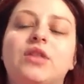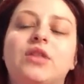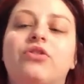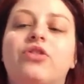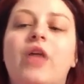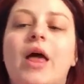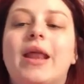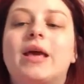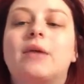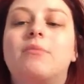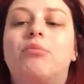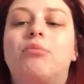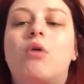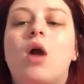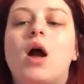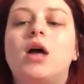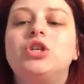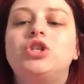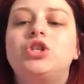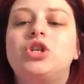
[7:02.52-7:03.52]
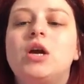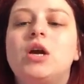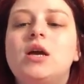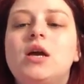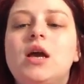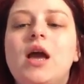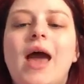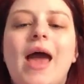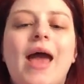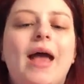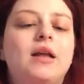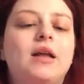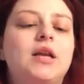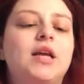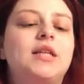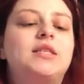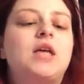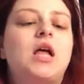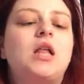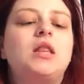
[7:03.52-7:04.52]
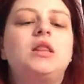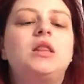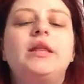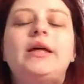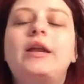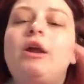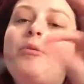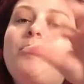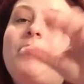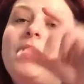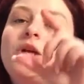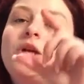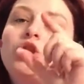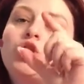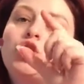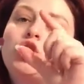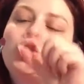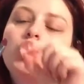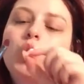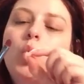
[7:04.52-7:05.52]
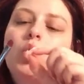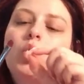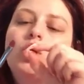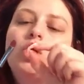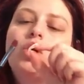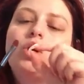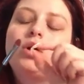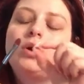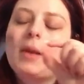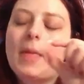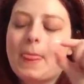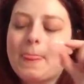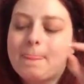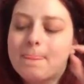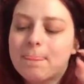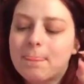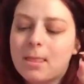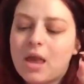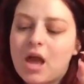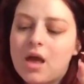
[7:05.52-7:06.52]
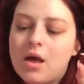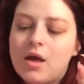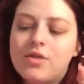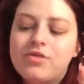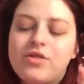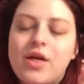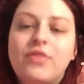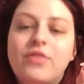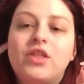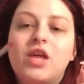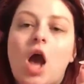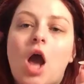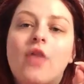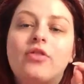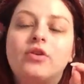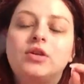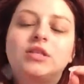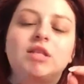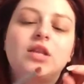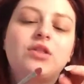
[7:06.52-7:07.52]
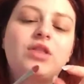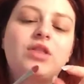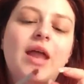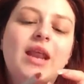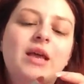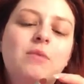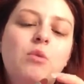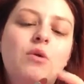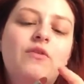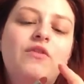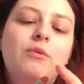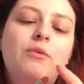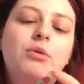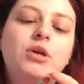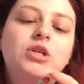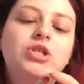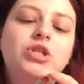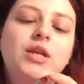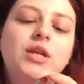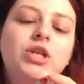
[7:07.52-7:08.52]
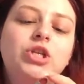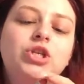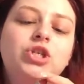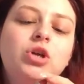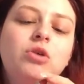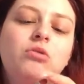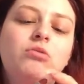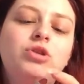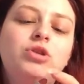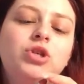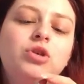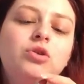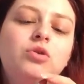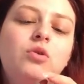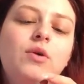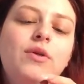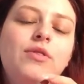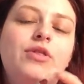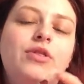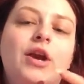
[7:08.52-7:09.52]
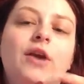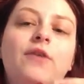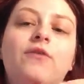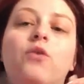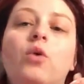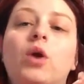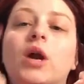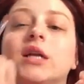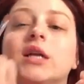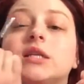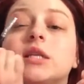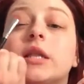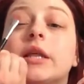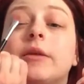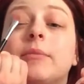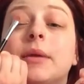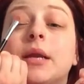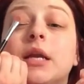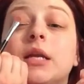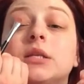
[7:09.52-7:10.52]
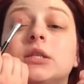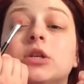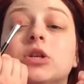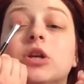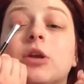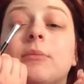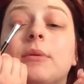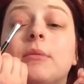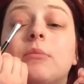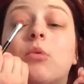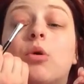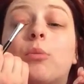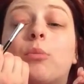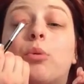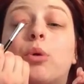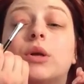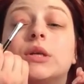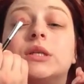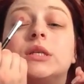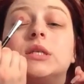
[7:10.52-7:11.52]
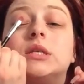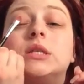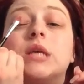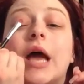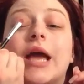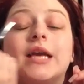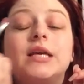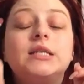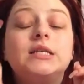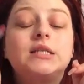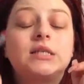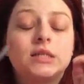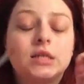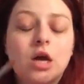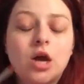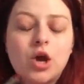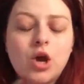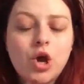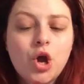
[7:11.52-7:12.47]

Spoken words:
synthetic brush, and it's a little bit shorter than the other synthetic Morphe brush that I showed you. Therefore, it's a little bit easier to be more precise